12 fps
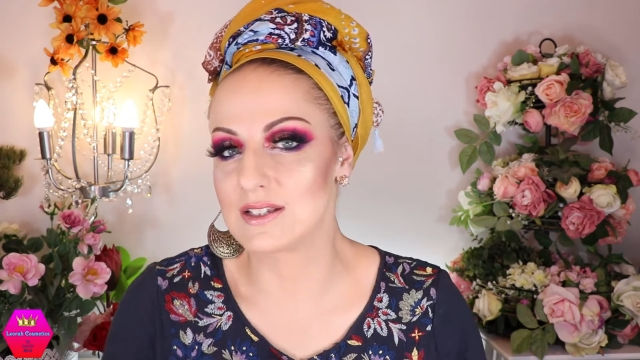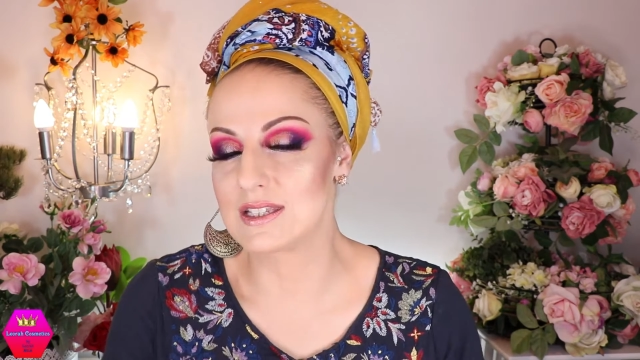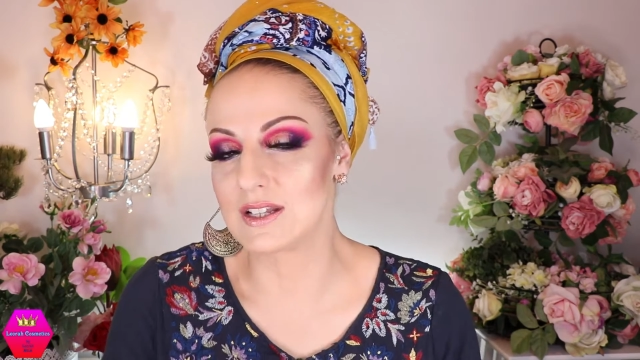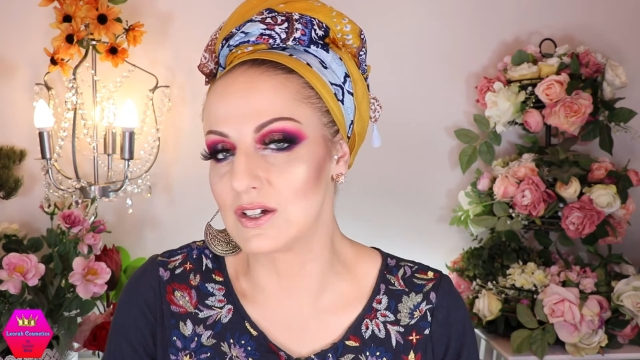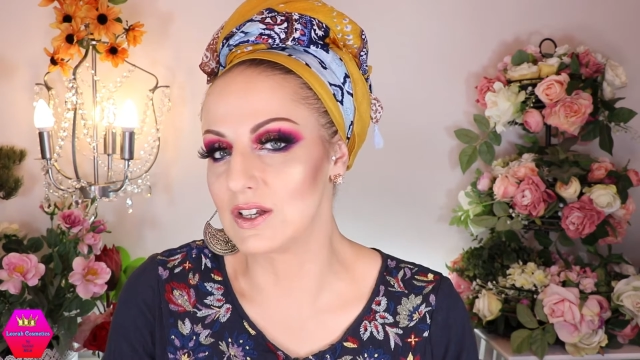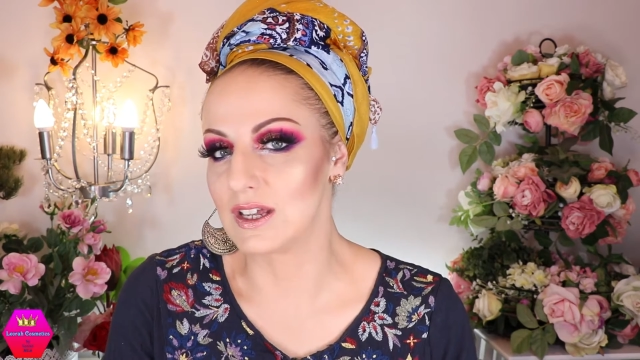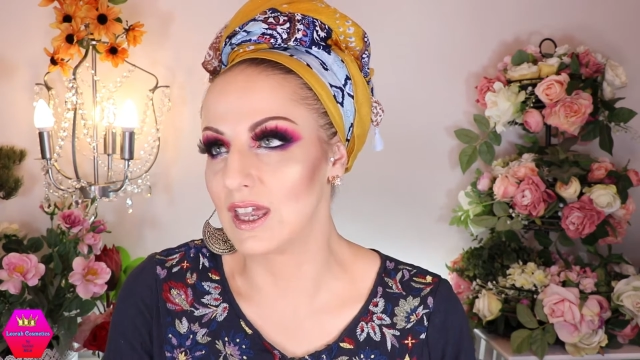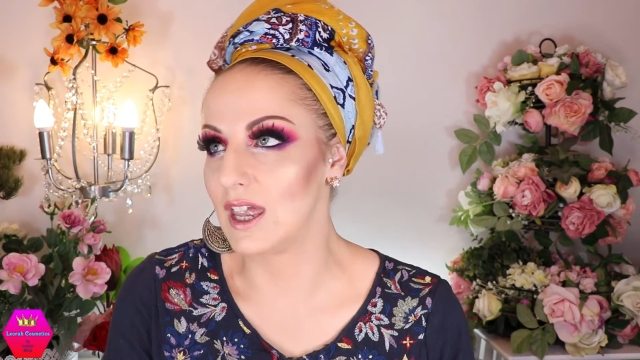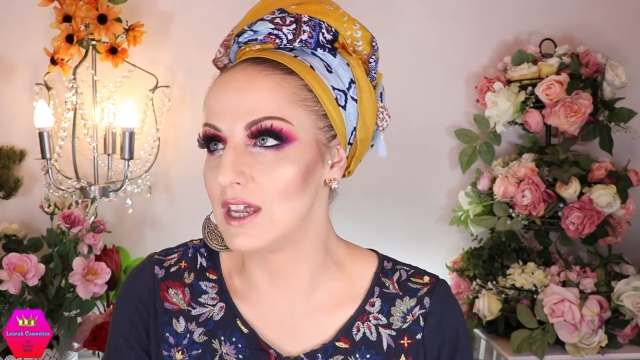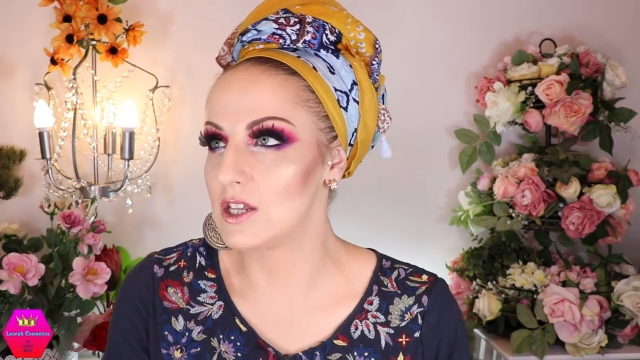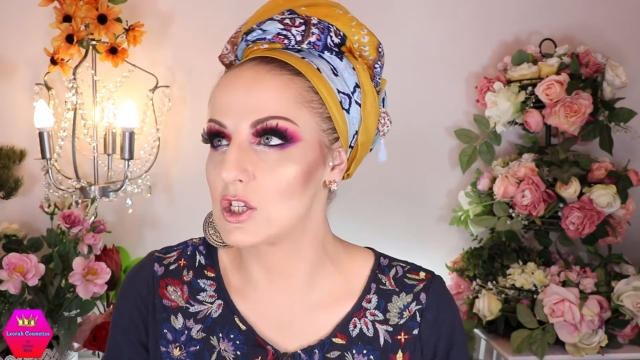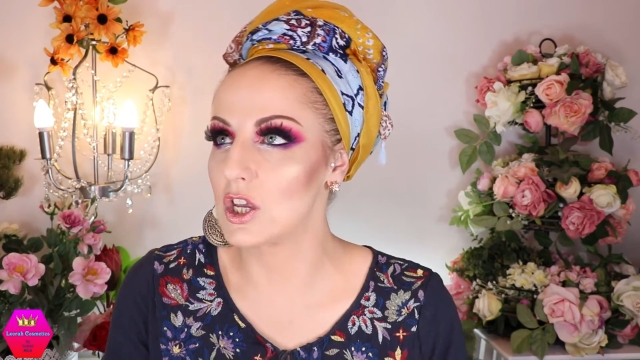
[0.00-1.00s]
stuck in a
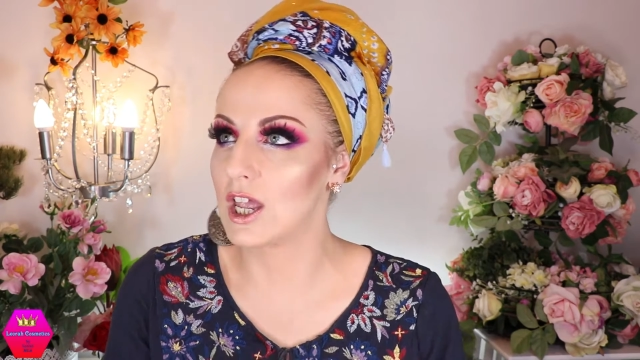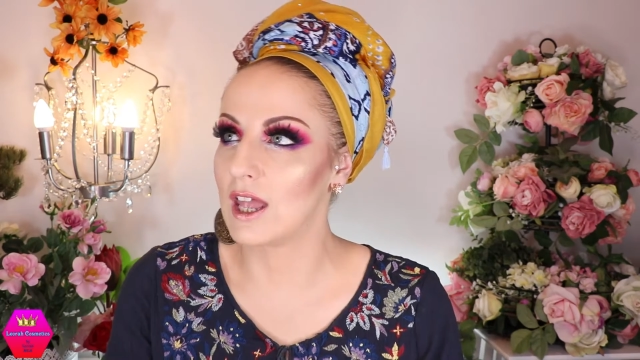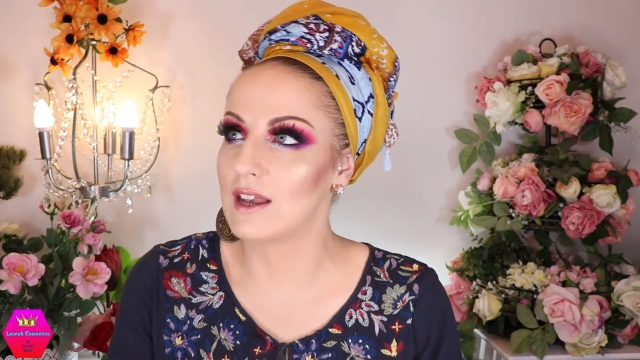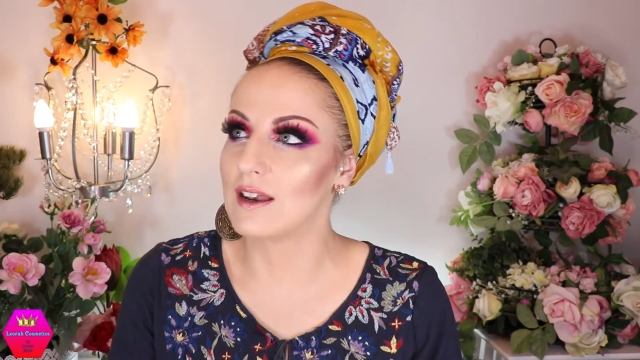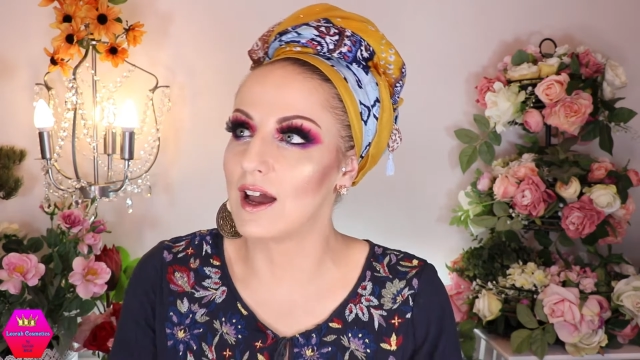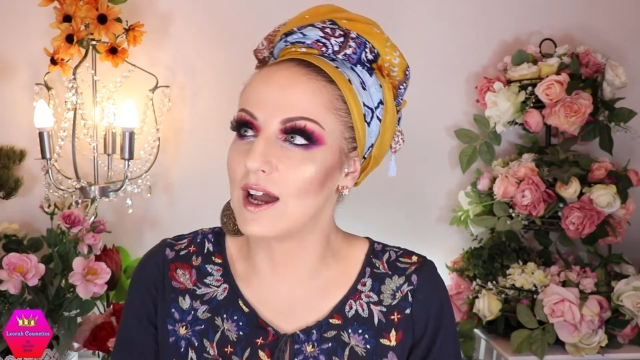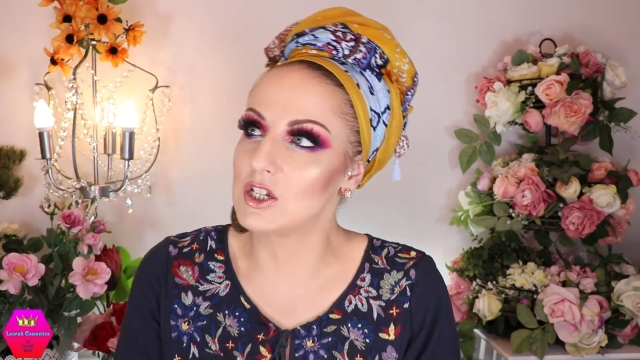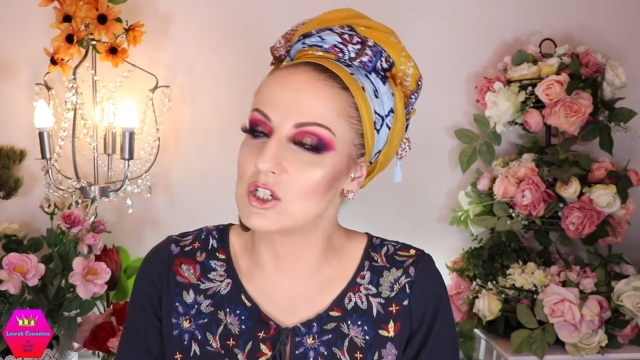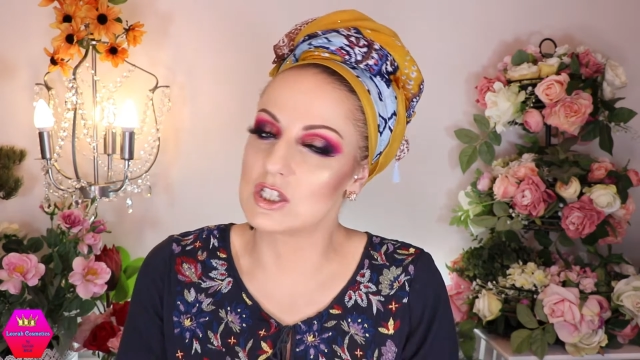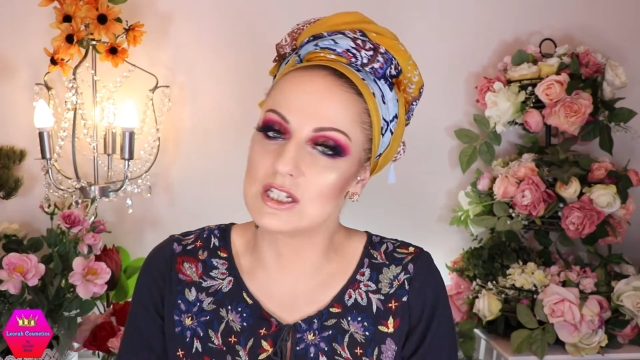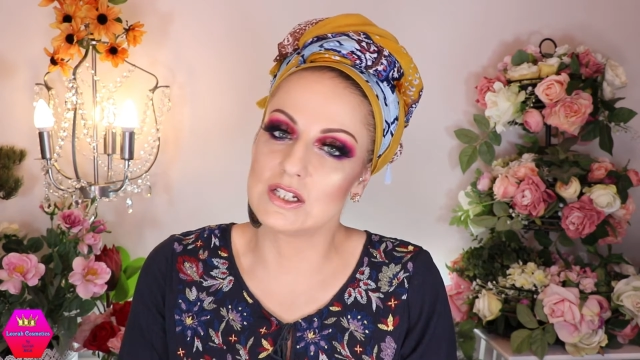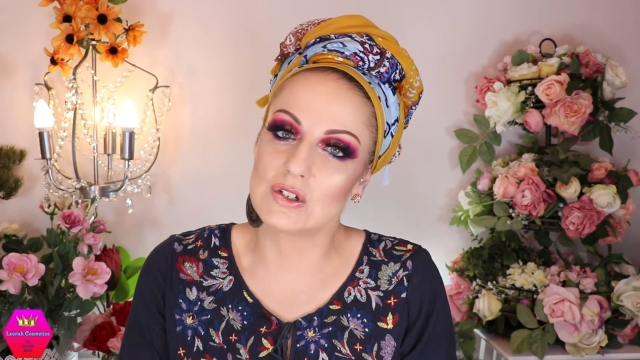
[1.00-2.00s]
cage and I
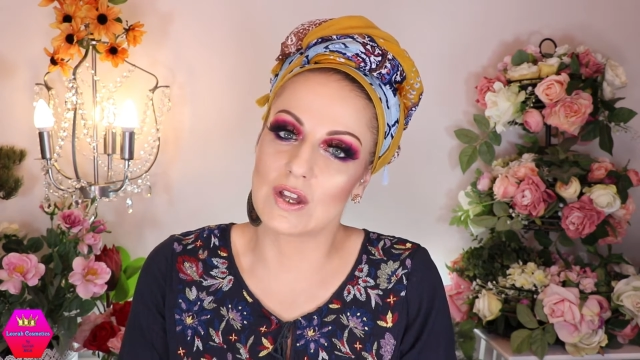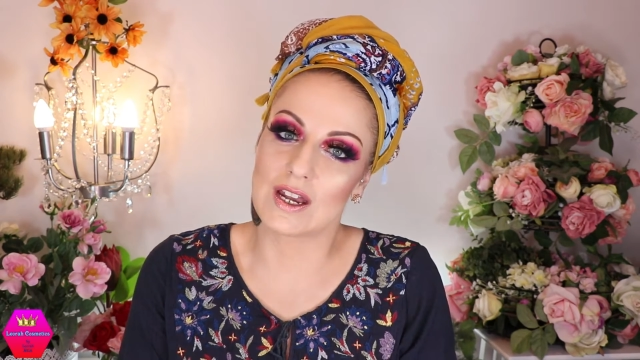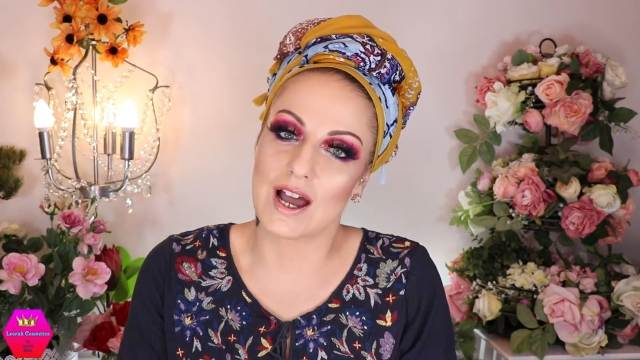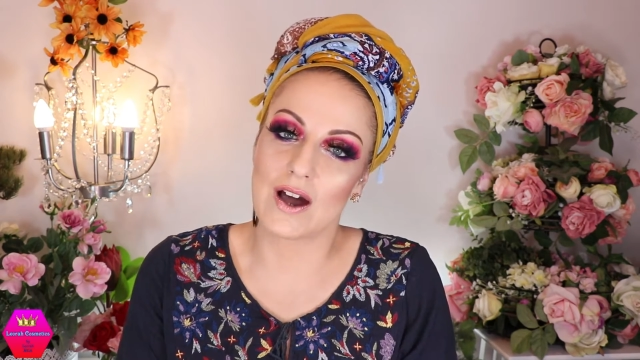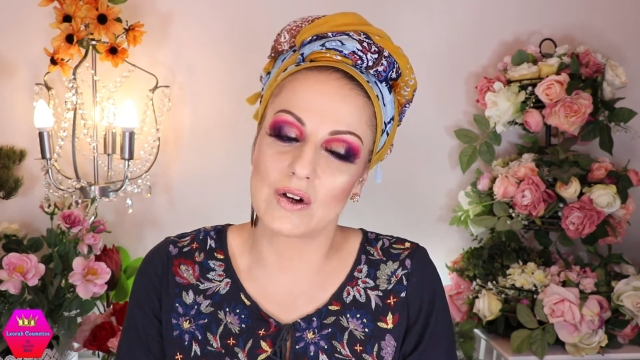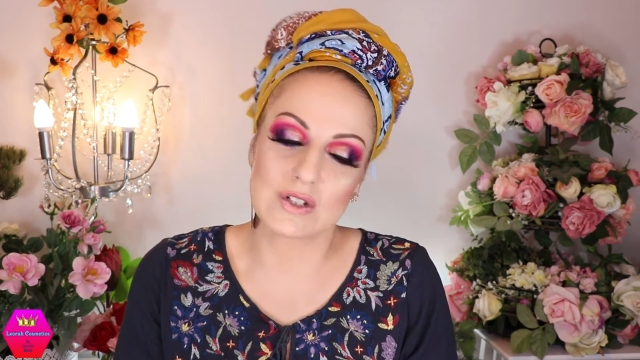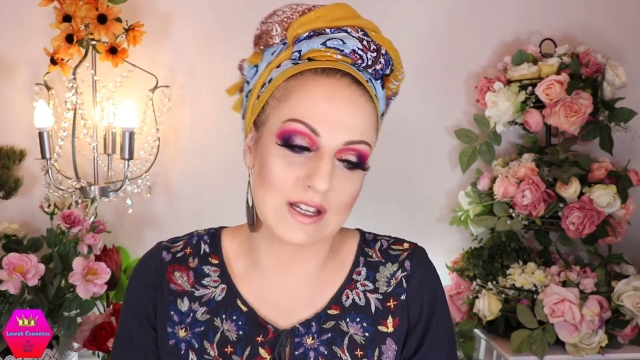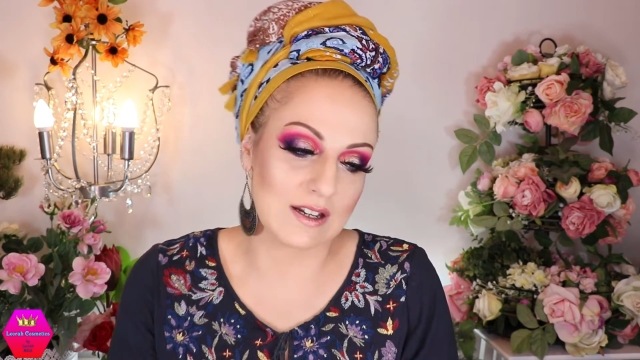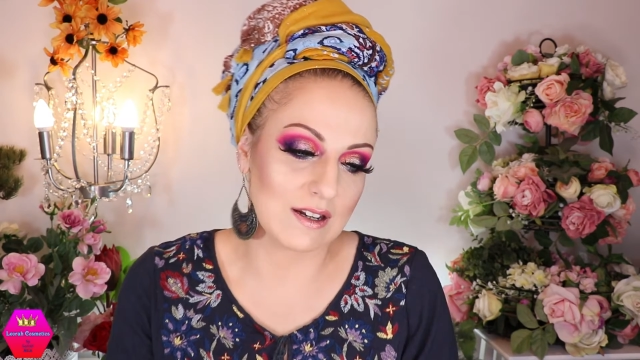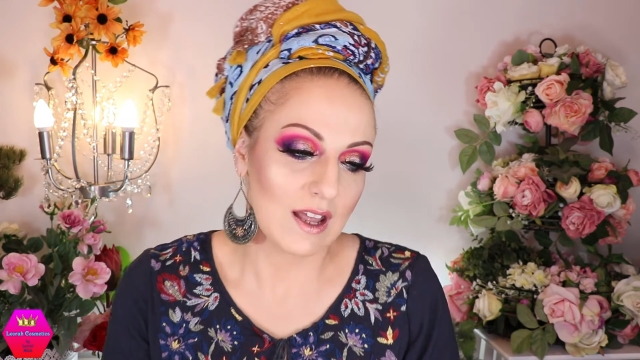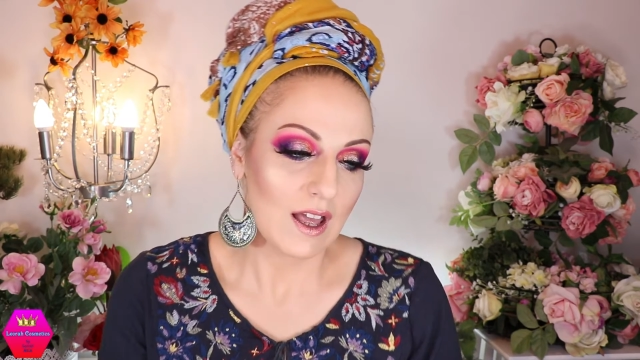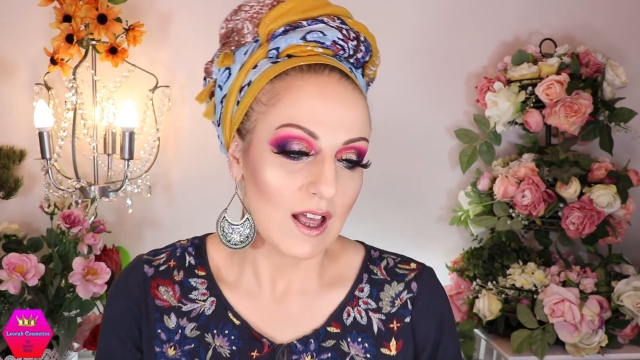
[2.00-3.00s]
just need to get out
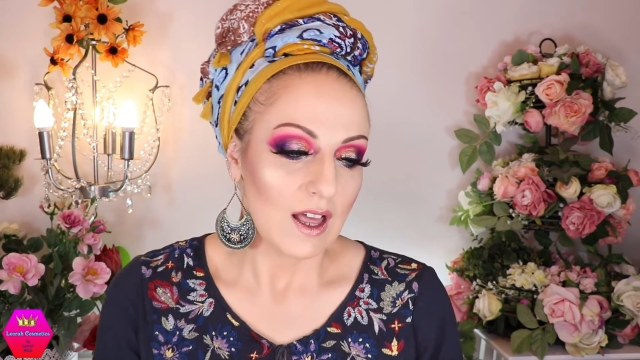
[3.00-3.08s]
and